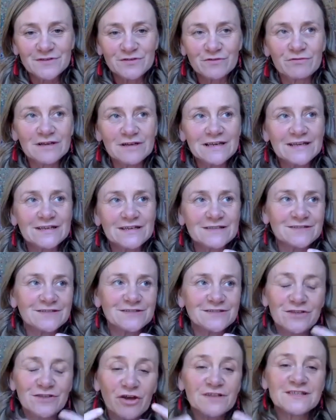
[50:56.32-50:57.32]
really
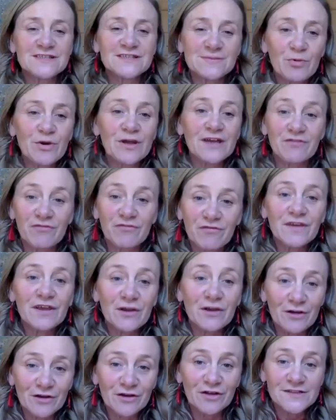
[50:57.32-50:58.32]
not spread
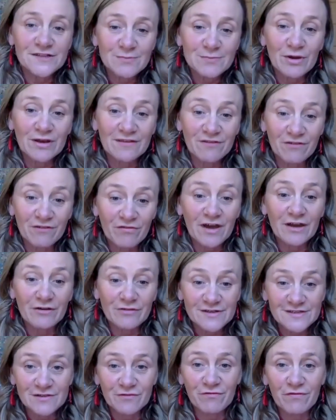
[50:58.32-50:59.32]
fear, not spread the
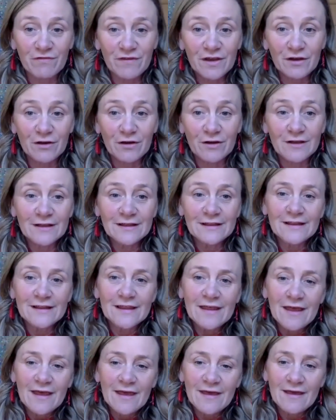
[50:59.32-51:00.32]
virus of fear.
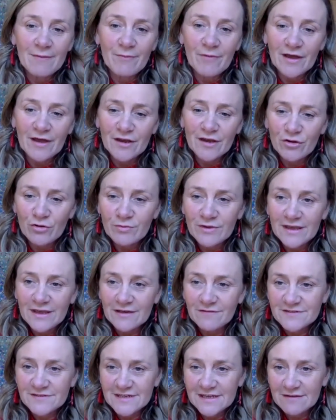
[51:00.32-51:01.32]
I know we
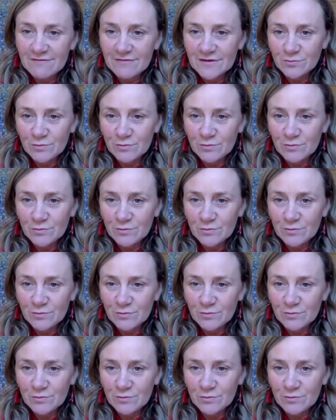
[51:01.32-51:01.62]
have David